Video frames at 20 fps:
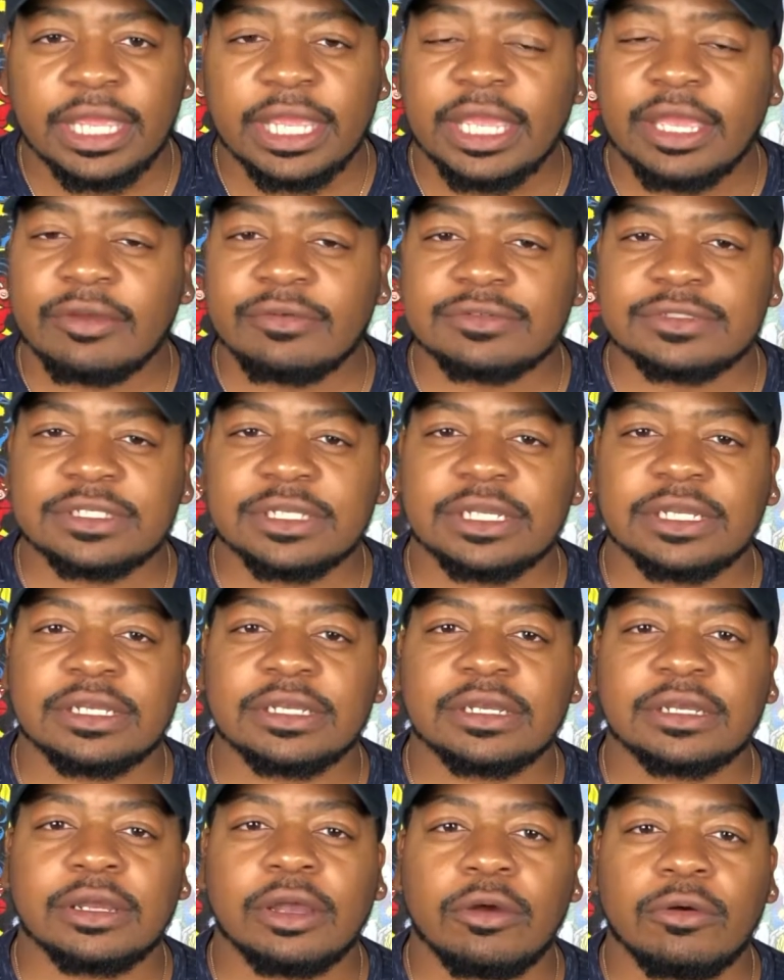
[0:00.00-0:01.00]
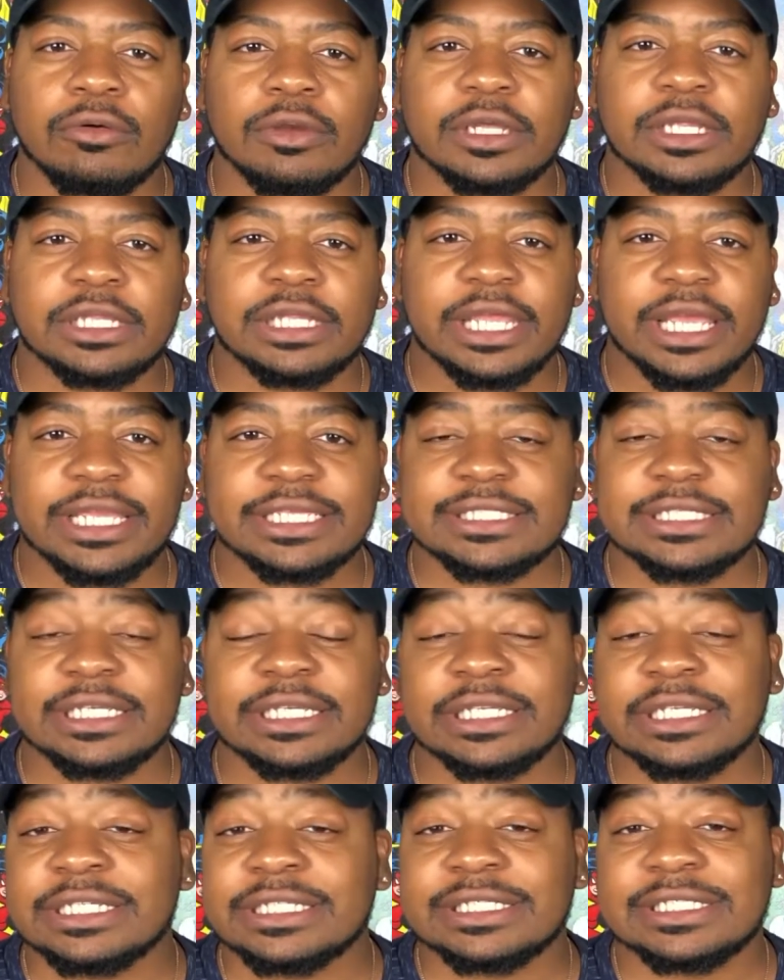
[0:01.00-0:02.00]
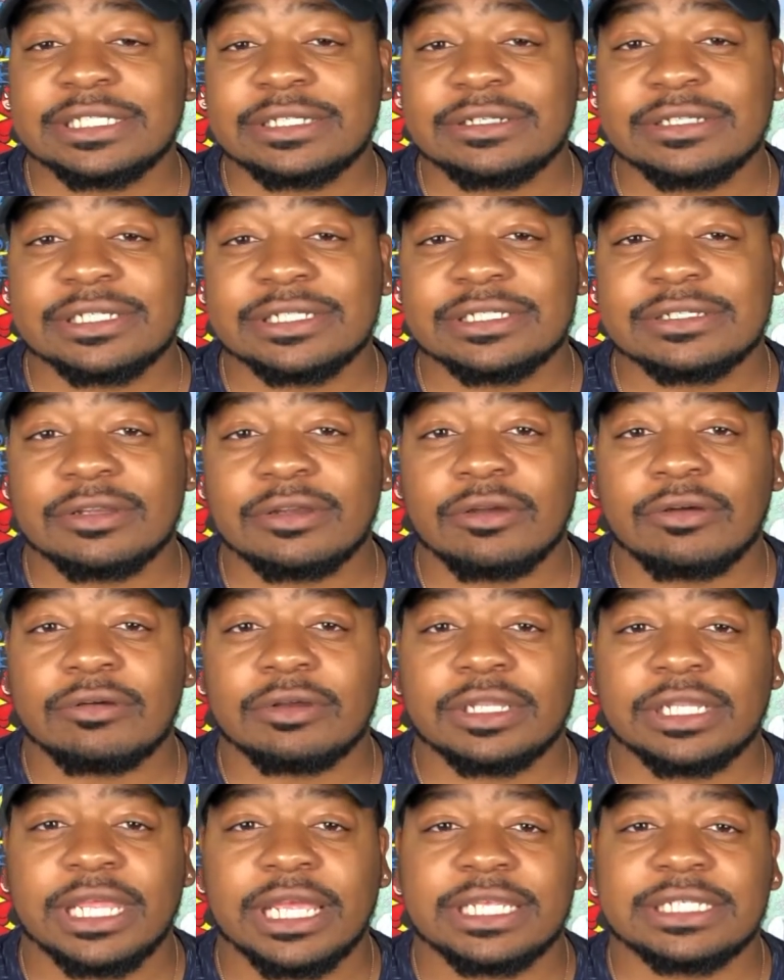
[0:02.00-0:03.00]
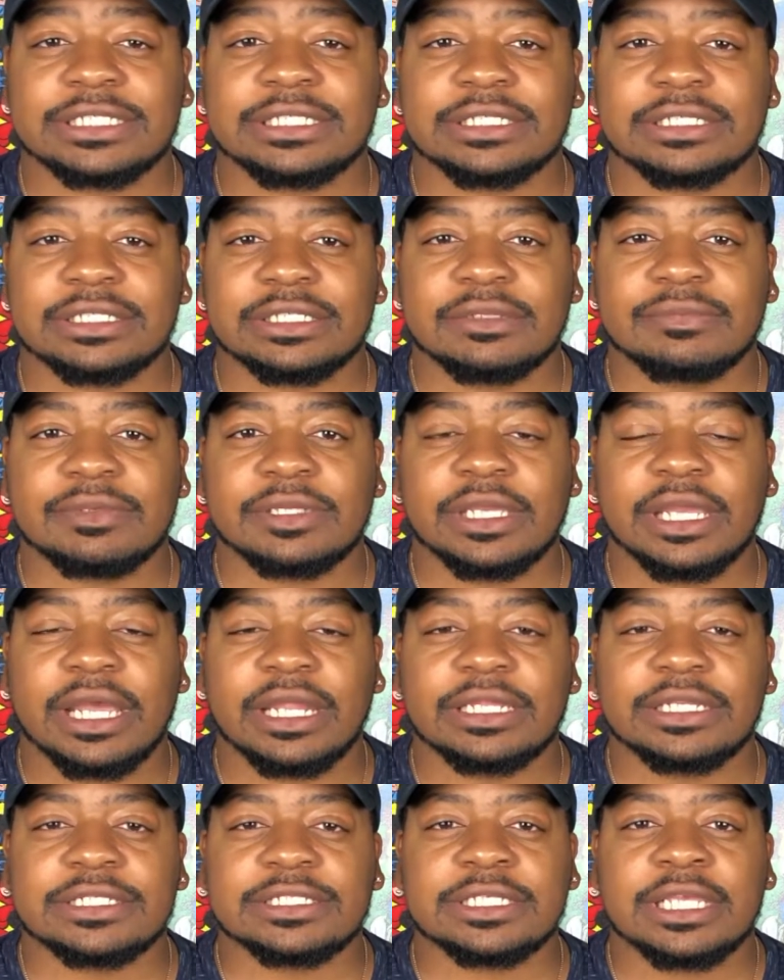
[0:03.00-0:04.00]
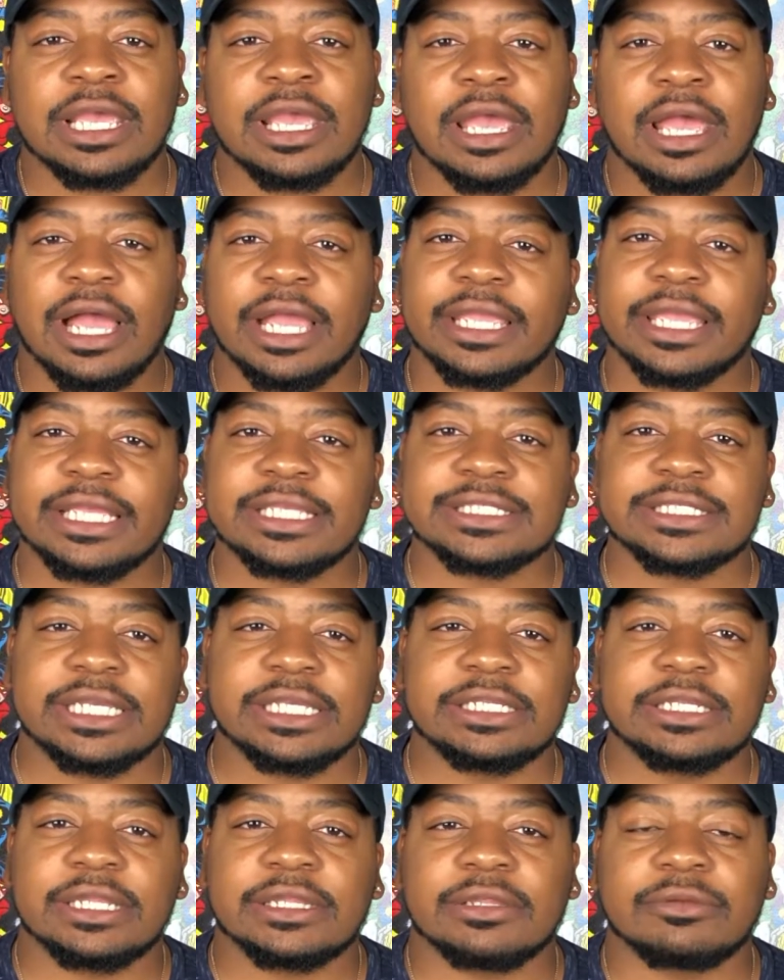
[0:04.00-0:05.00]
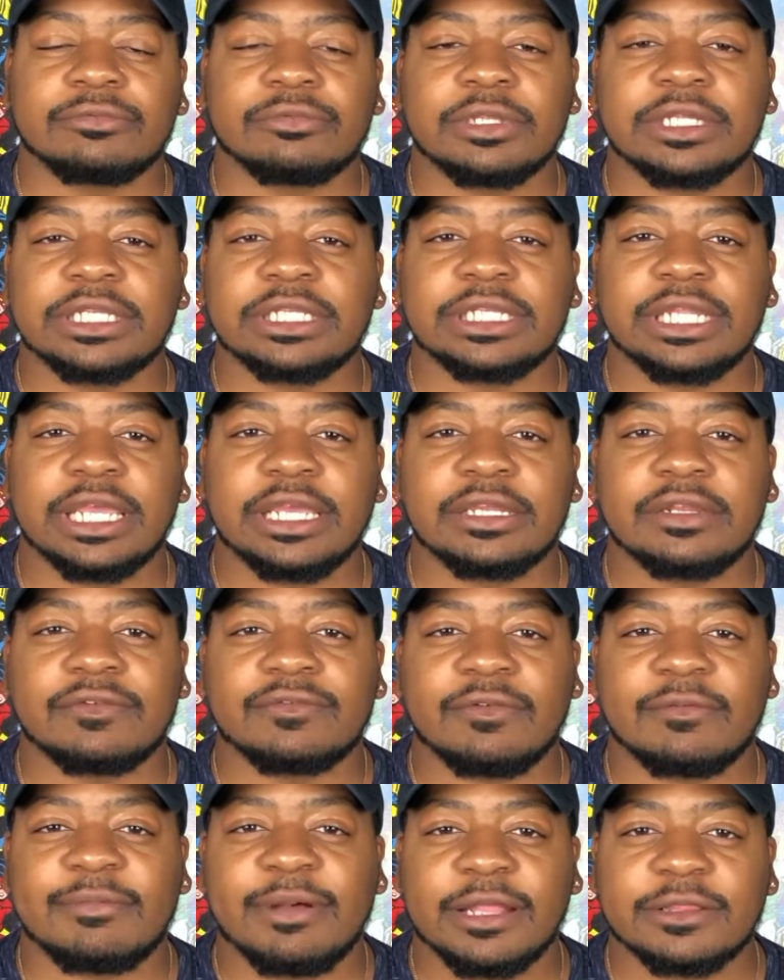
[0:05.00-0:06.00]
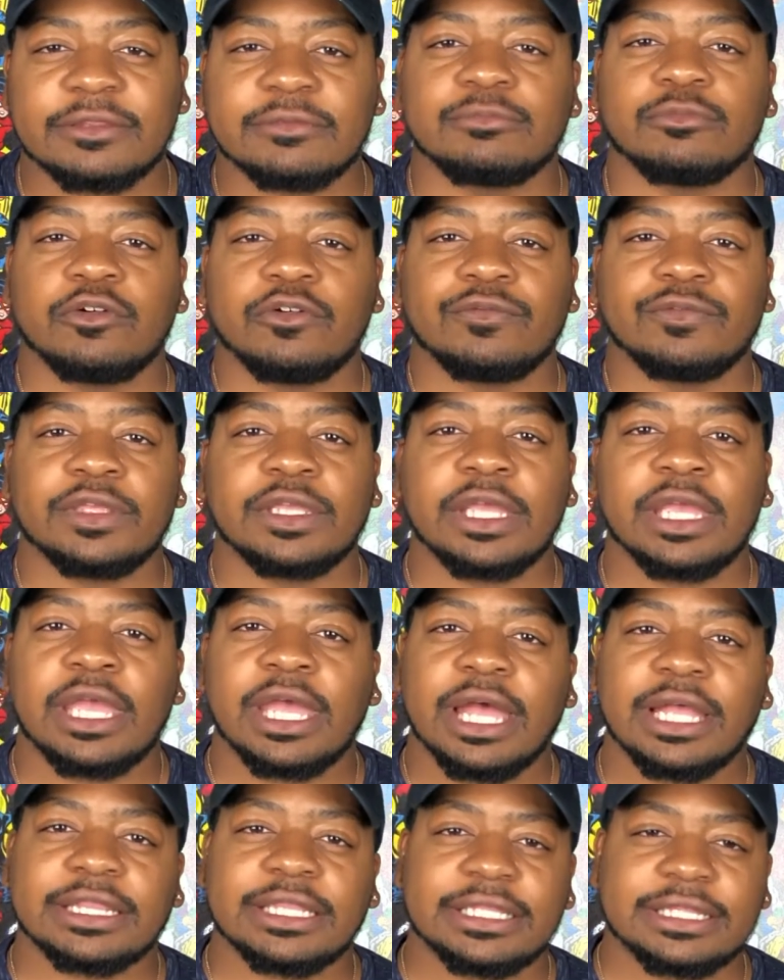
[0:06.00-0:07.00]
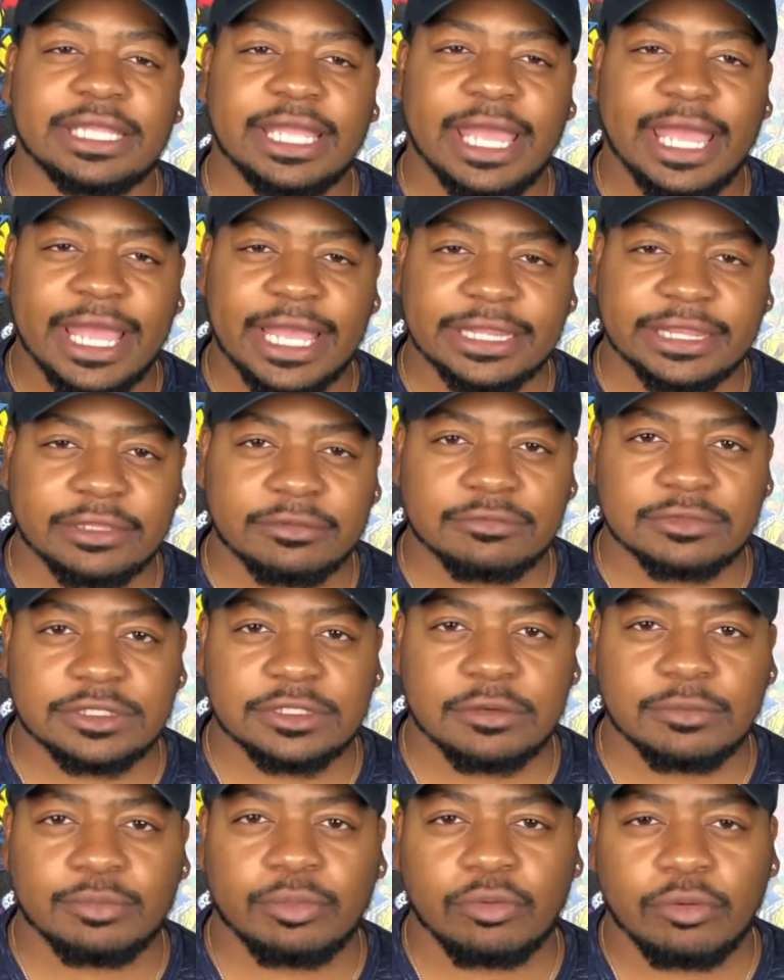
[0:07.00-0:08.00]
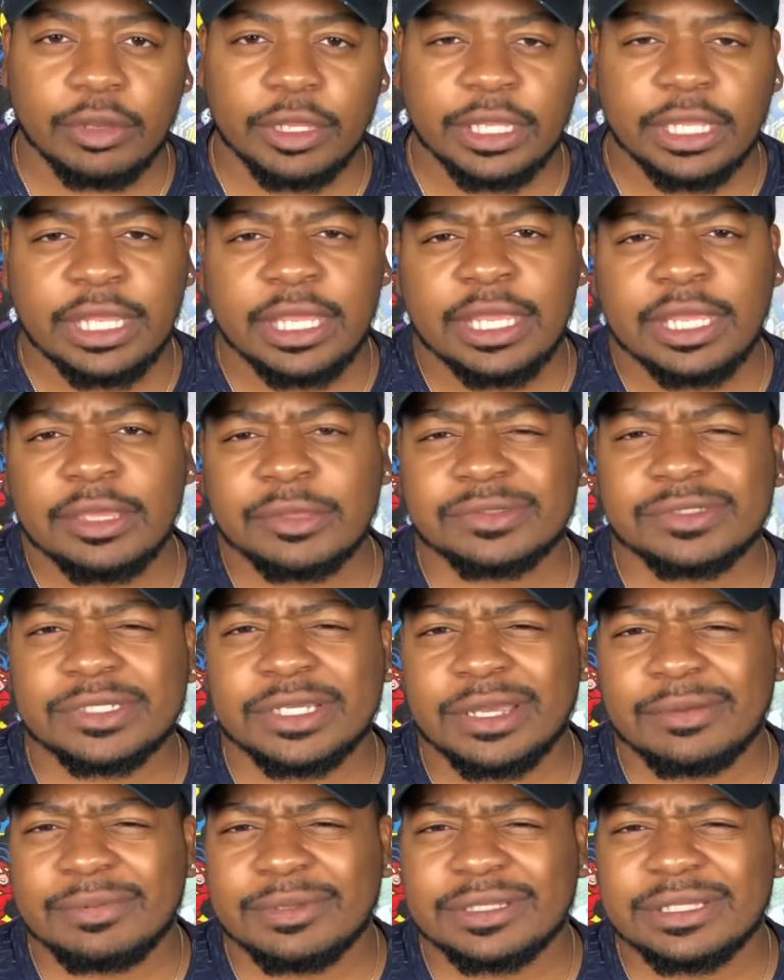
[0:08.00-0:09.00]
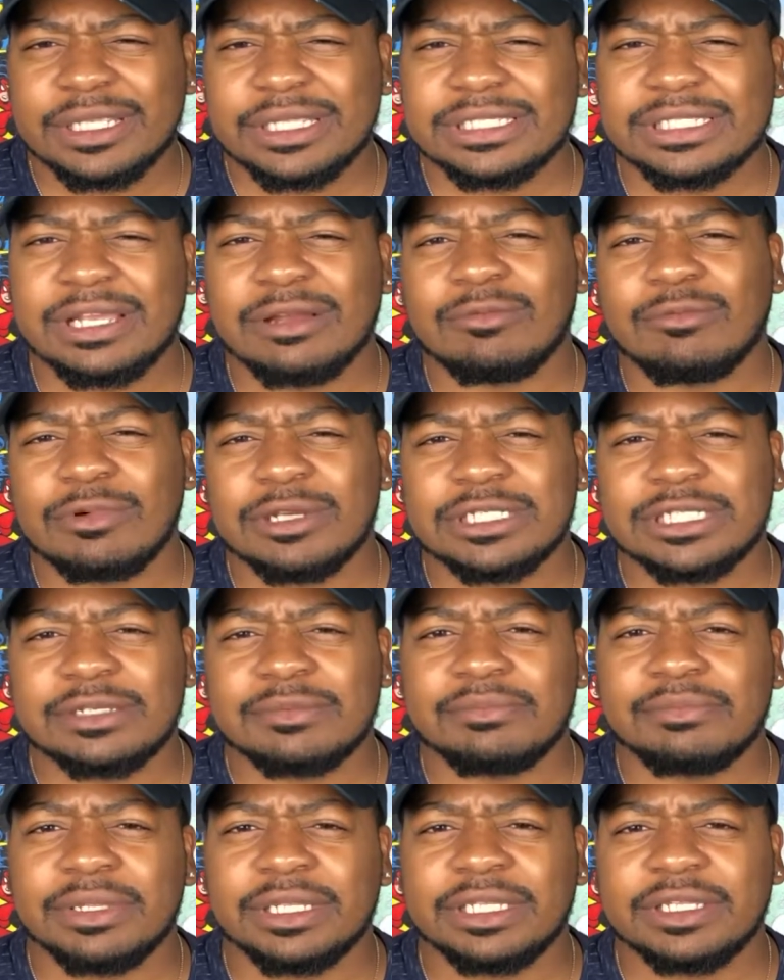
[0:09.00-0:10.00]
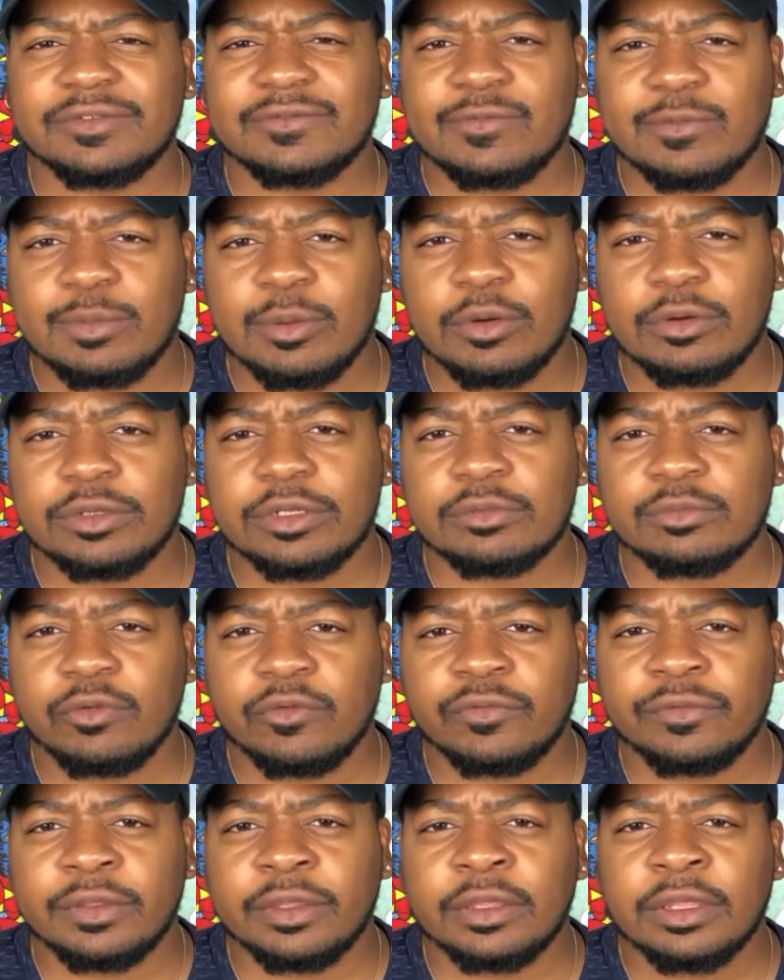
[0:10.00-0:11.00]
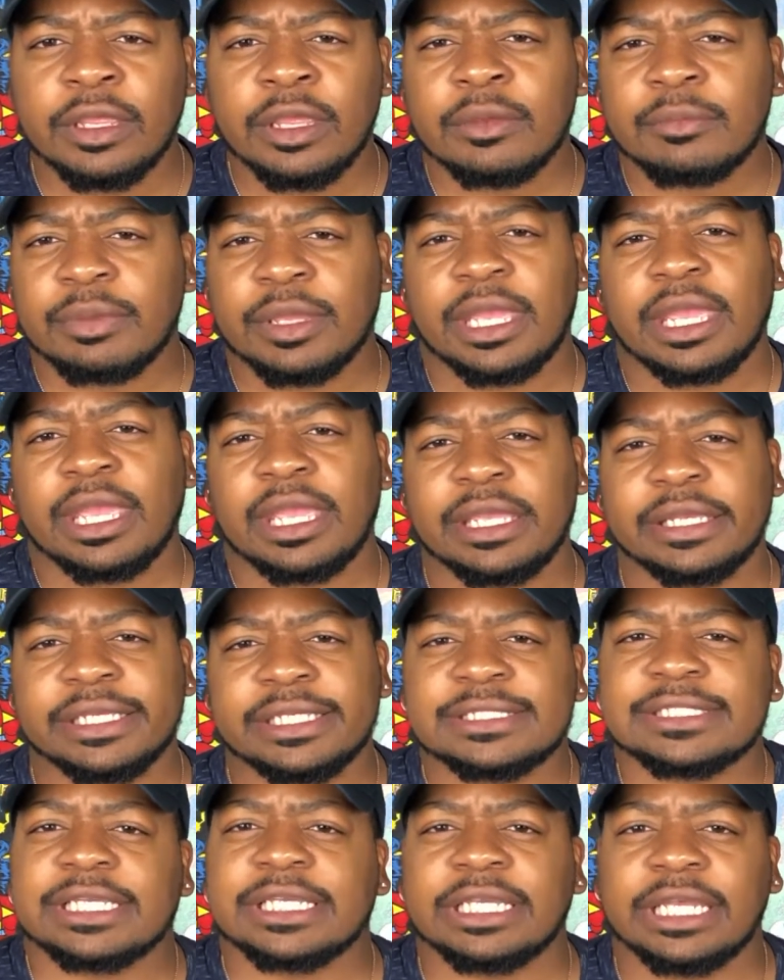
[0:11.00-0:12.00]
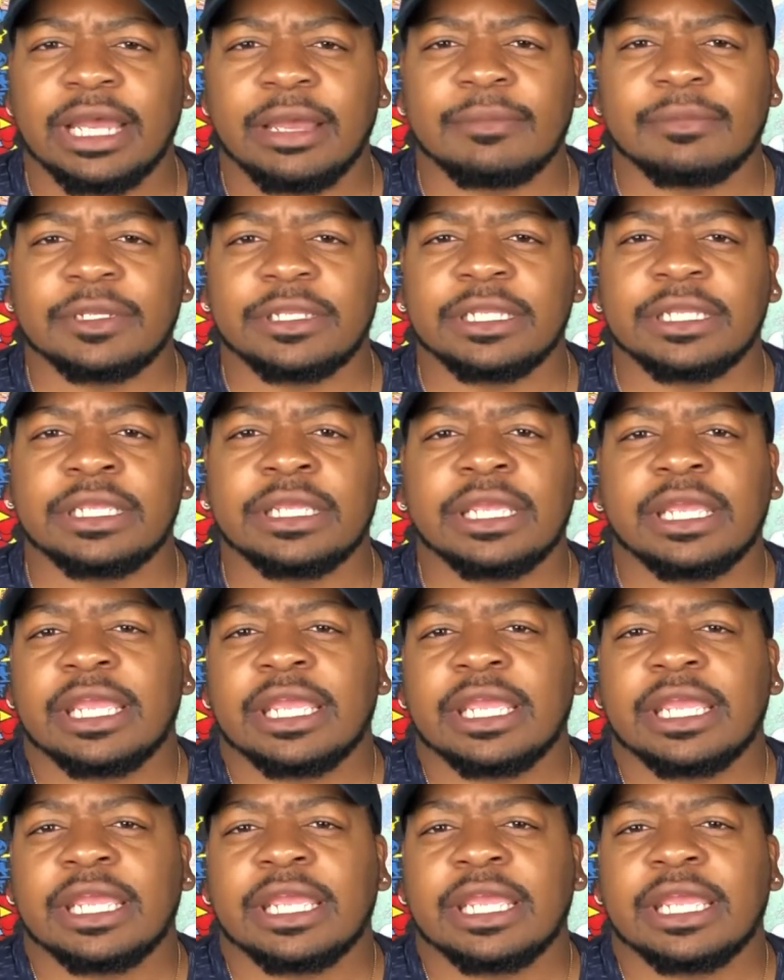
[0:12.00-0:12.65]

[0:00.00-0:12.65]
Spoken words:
It was a cult classic, and it still is a cult classic, to be honest. I can't say nothing really negative about the movie. I think the acting was on point. There was a couple of things that wasn't believable in the movie, but hey, it's a comedy.